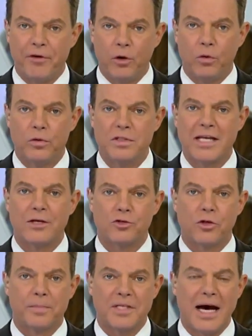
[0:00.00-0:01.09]
phones at
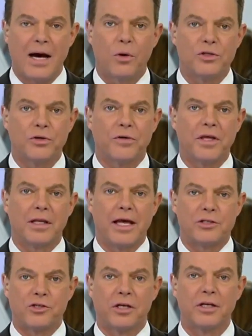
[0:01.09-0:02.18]
Trump Tower during the
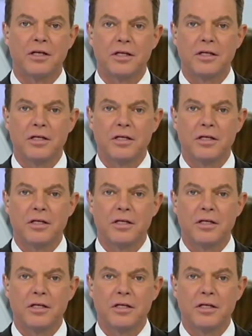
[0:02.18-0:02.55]
election.